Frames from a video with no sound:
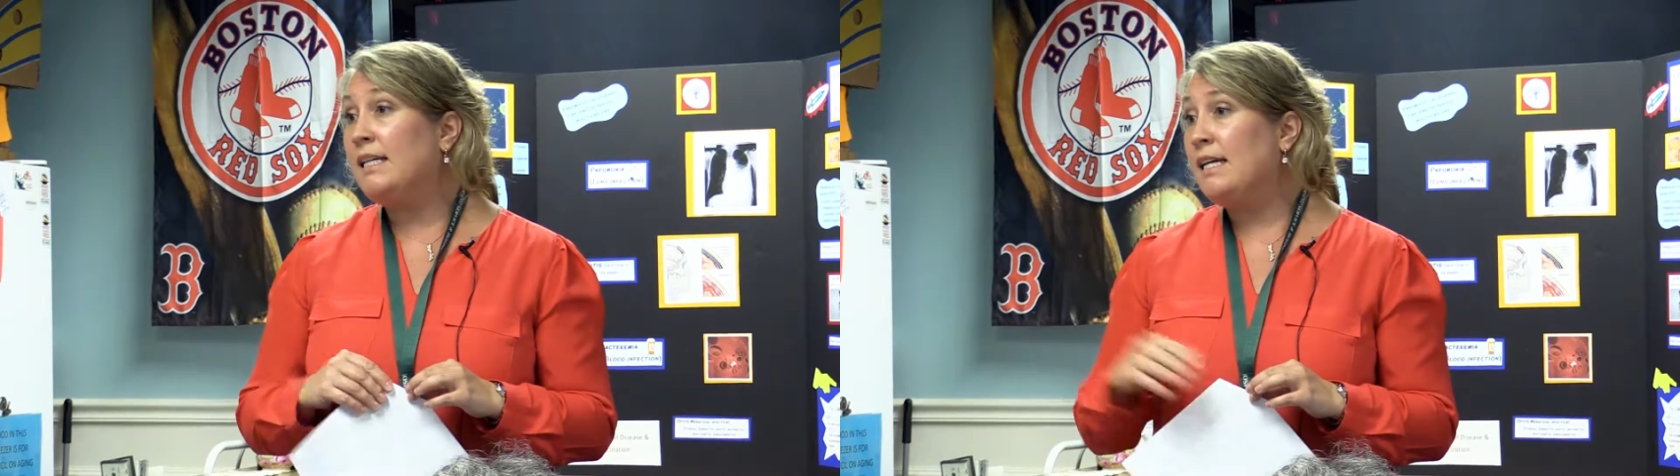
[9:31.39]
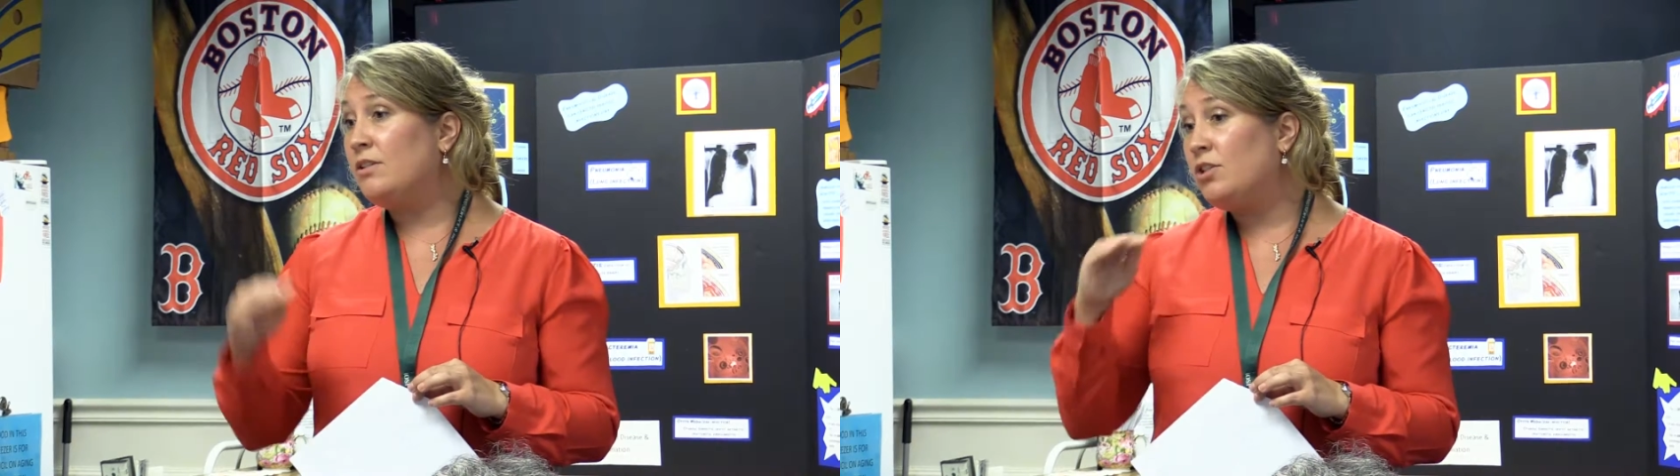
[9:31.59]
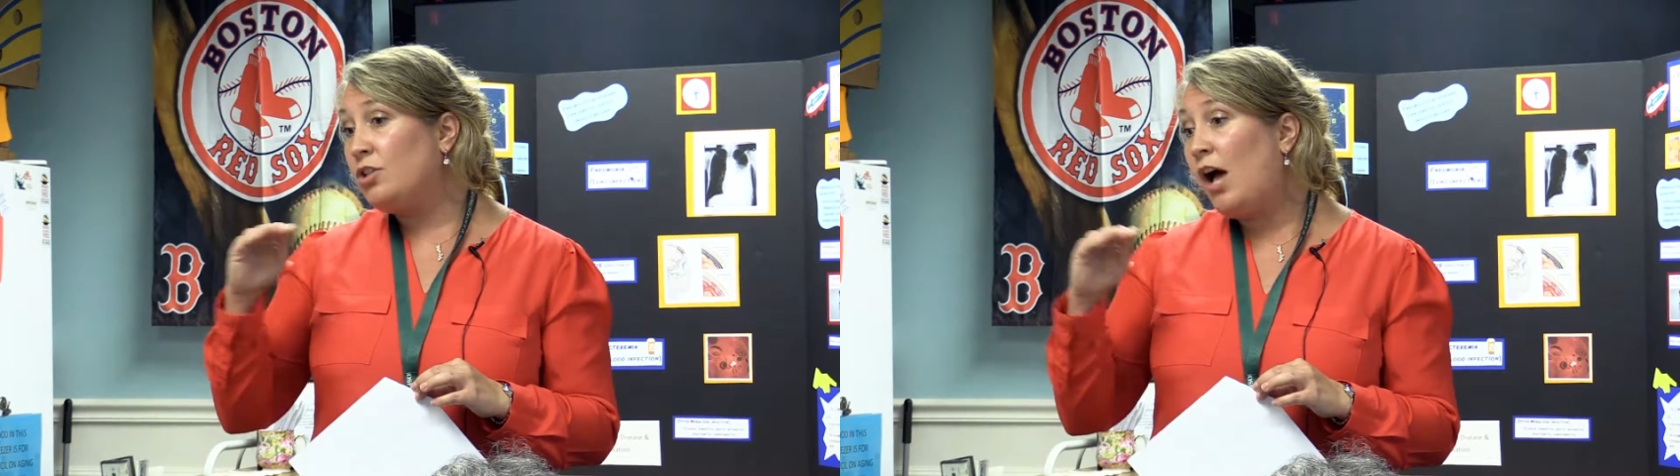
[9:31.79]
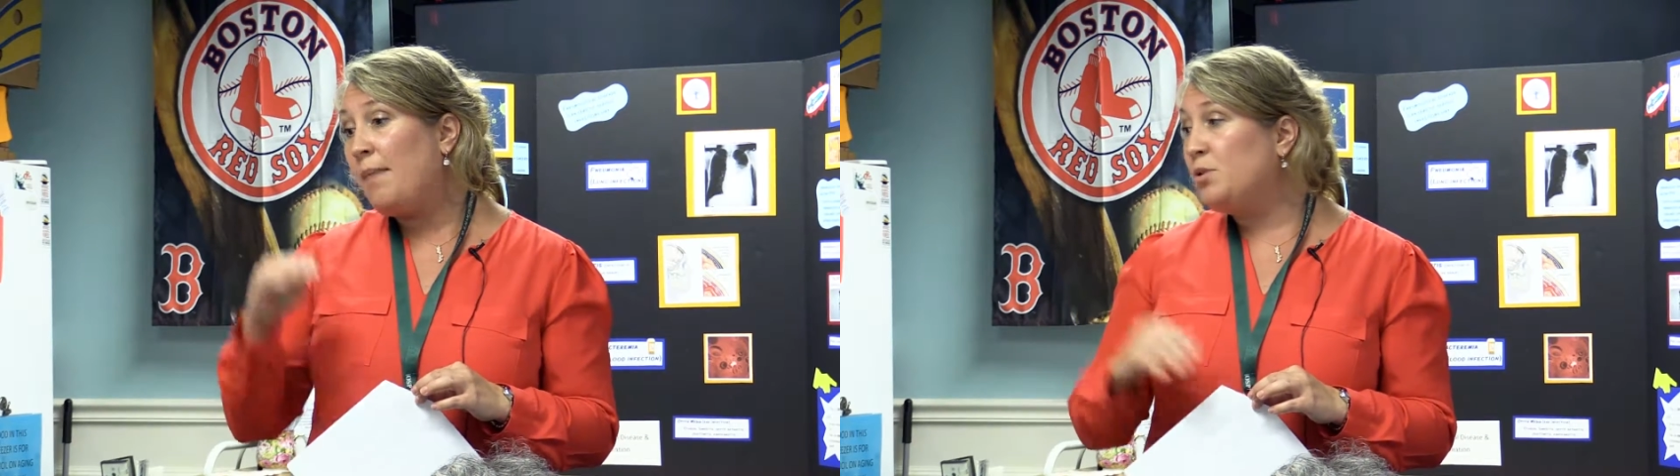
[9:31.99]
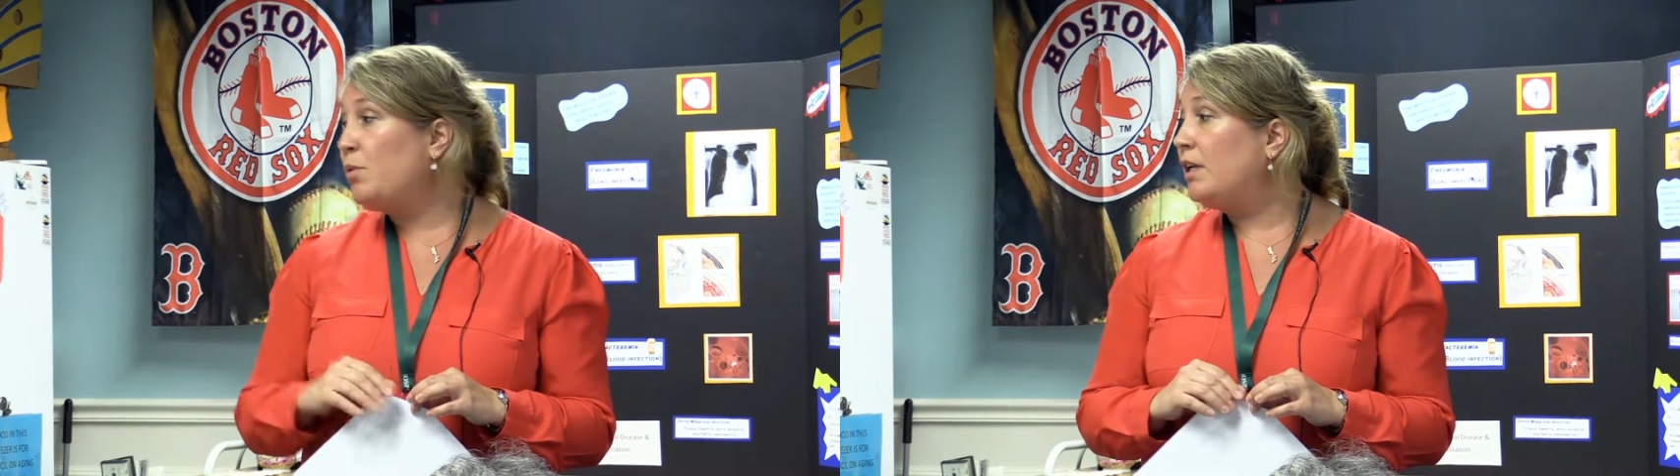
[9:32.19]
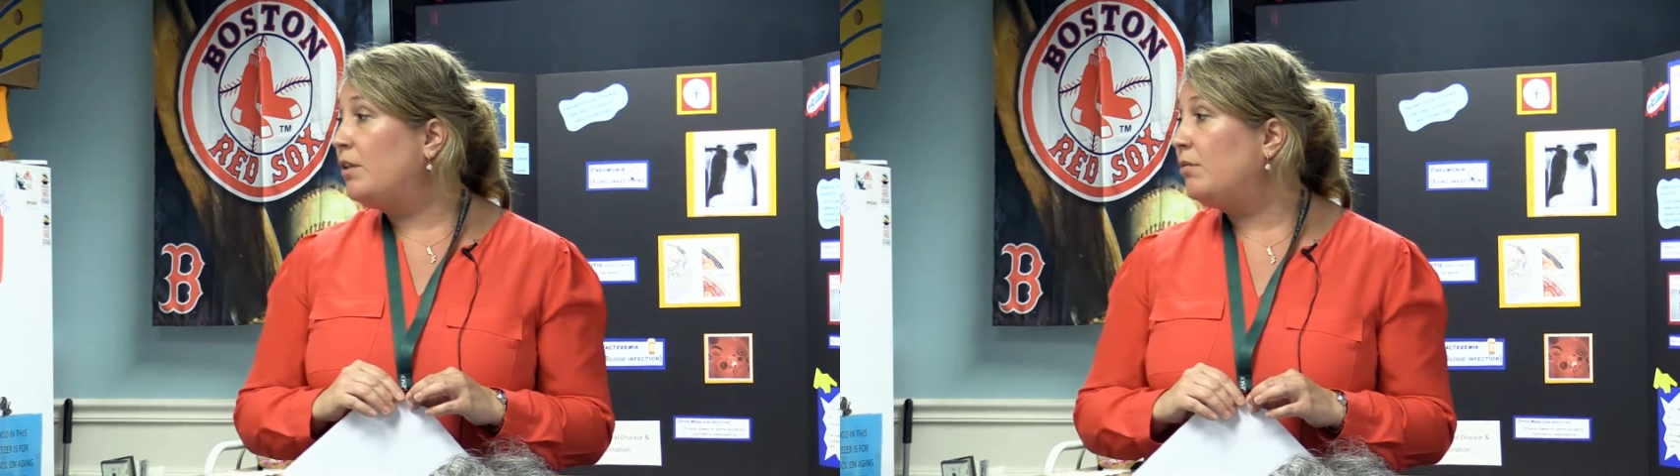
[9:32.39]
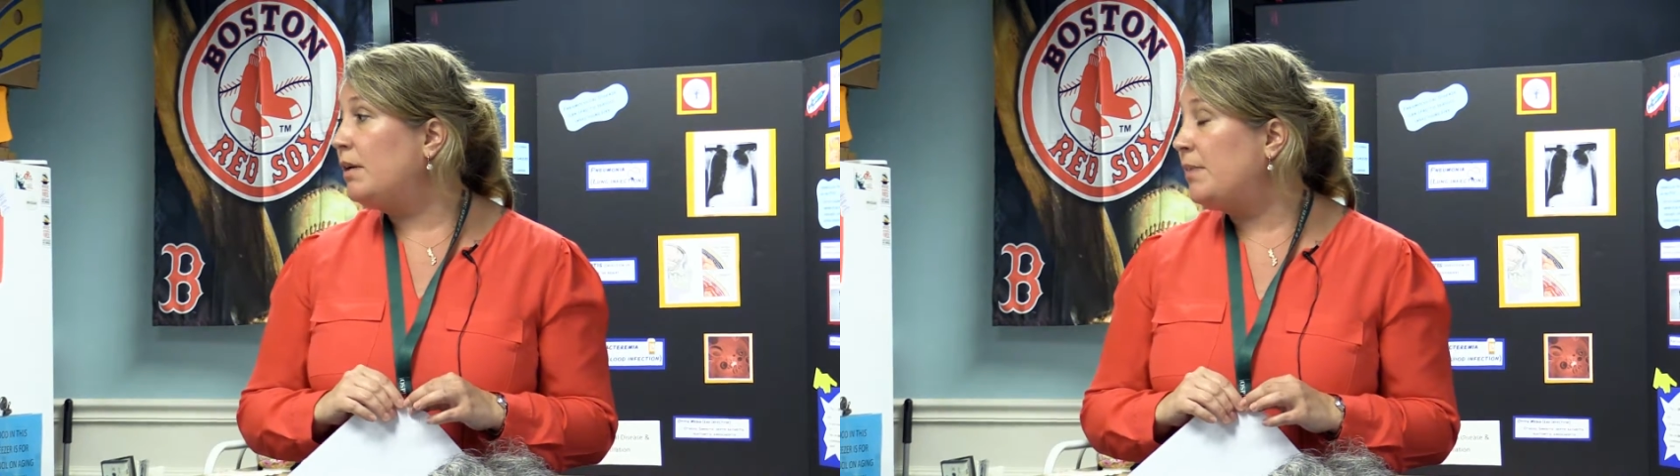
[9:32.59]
against the top 23